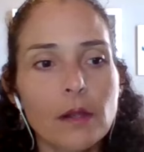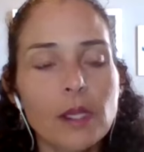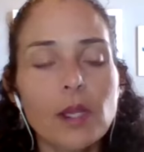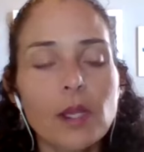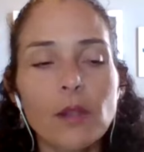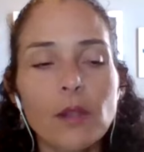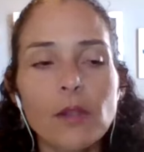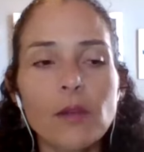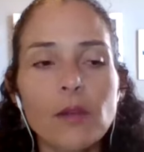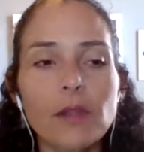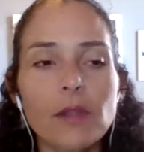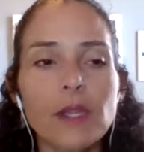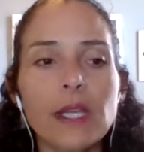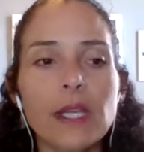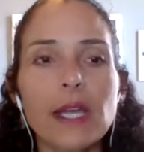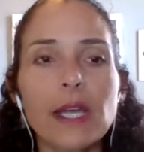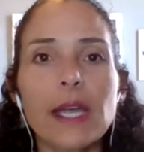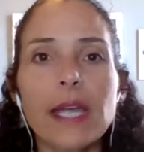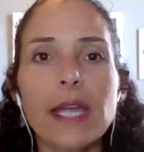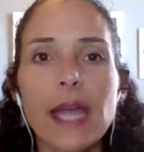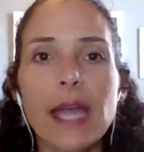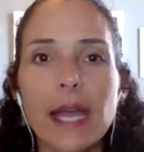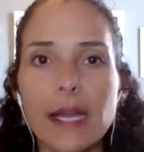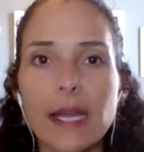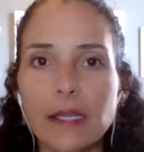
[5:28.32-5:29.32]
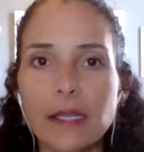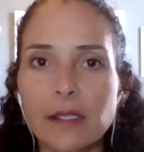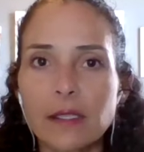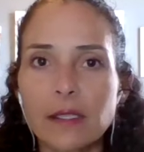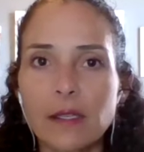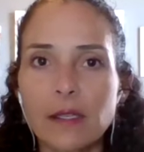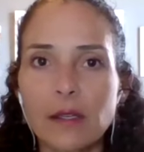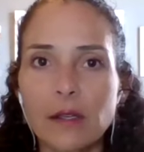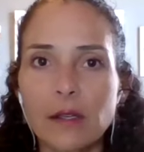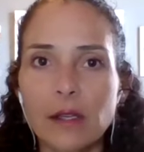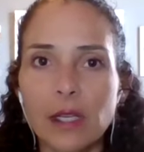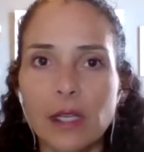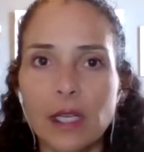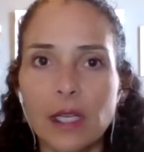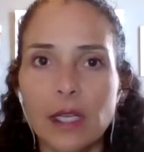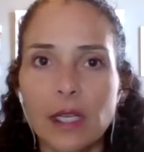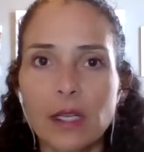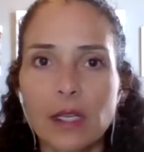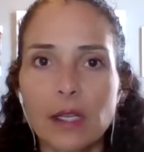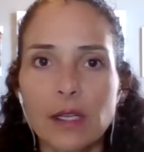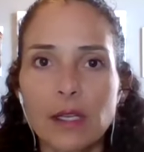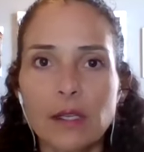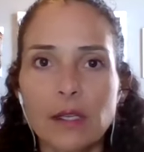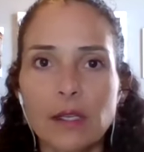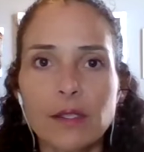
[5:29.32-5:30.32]
The other thing I ask
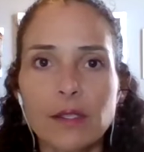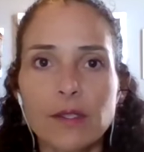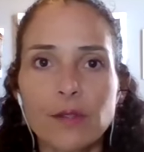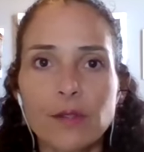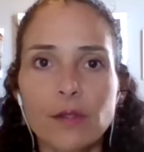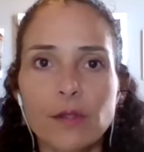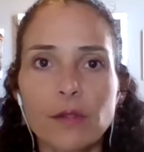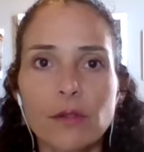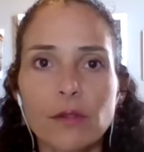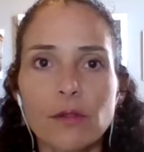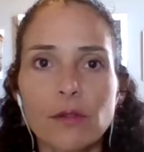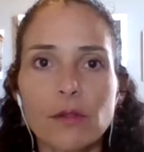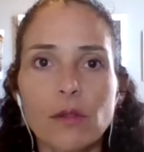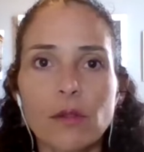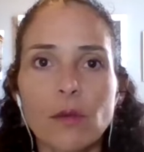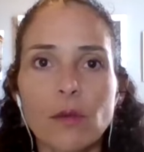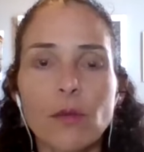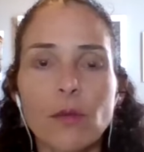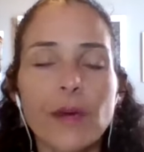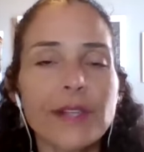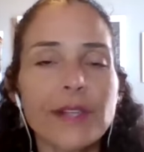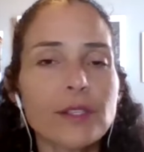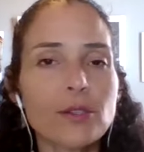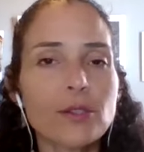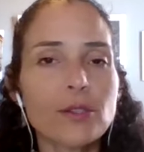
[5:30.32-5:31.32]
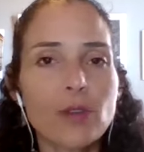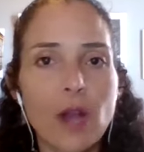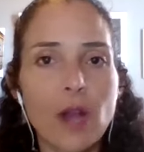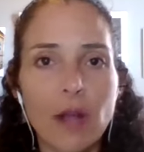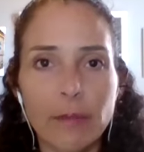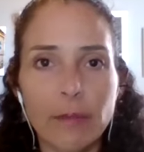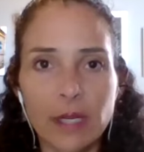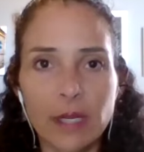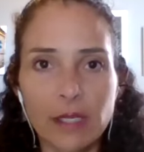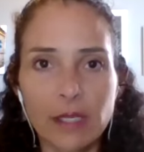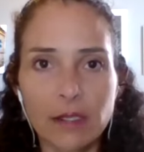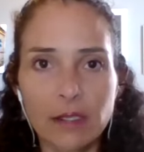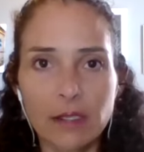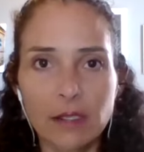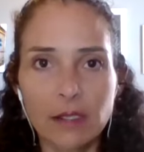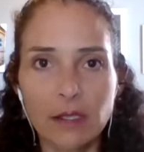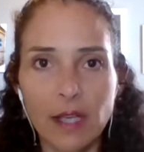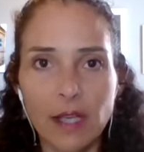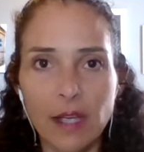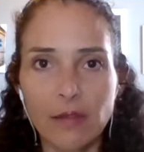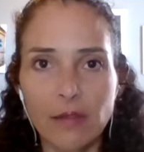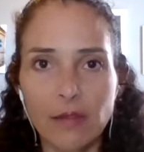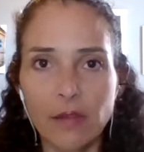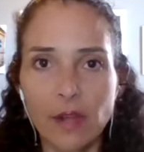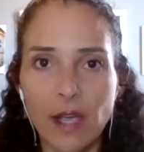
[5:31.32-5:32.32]
is, what traumas
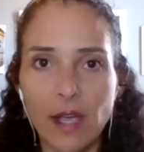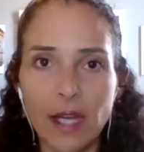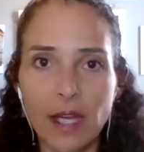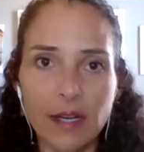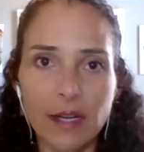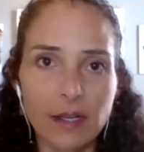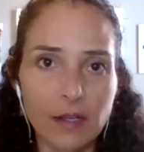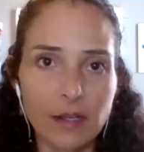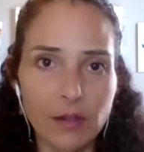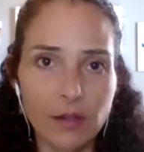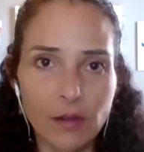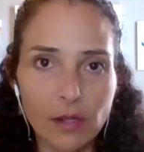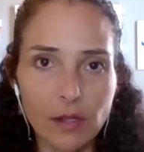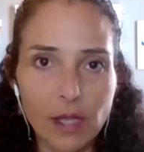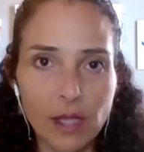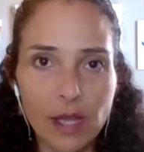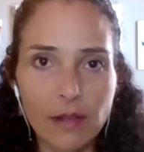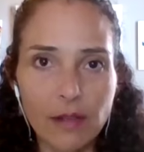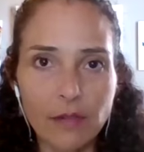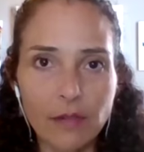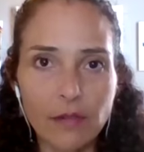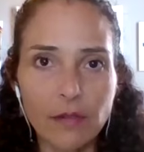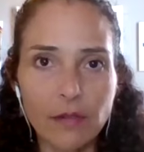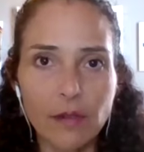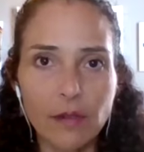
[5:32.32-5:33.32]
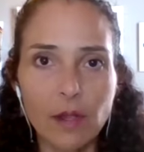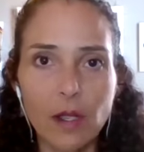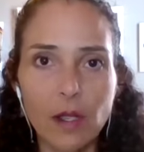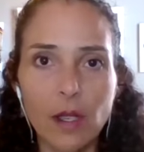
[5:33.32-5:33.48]
have you had in your life?